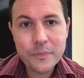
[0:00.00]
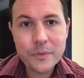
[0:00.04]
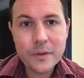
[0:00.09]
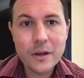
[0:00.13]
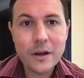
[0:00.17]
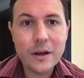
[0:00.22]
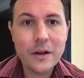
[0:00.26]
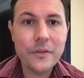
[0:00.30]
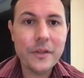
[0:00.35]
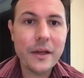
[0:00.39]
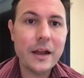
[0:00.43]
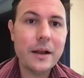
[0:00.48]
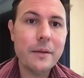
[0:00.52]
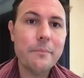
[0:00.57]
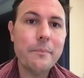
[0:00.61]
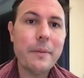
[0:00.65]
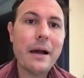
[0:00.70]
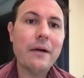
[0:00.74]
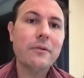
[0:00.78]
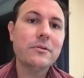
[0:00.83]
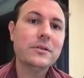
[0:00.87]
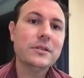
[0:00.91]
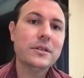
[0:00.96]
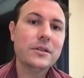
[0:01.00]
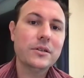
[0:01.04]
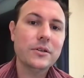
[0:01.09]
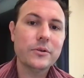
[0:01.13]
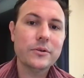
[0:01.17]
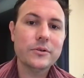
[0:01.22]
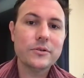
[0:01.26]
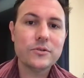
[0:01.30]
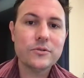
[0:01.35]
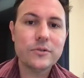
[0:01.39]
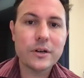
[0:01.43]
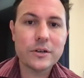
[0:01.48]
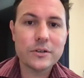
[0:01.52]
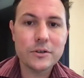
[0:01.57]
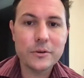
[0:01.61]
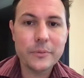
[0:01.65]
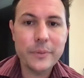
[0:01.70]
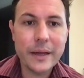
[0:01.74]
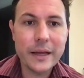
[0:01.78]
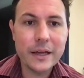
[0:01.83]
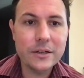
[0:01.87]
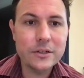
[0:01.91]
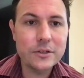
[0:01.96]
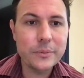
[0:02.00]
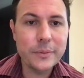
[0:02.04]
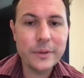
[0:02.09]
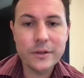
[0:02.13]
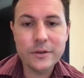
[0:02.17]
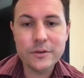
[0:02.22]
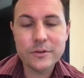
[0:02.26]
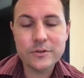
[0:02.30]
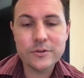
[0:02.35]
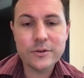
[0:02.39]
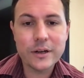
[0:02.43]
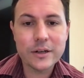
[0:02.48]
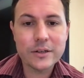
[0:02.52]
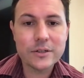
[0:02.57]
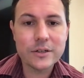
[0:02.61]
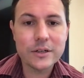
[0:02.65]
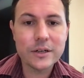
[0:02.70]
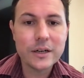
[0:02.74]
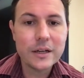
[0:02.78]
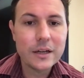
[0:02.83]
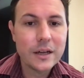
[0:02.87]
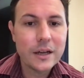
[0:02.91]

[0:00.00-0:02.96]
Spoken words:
on that About Your Instructor page, Meet Your Instructor,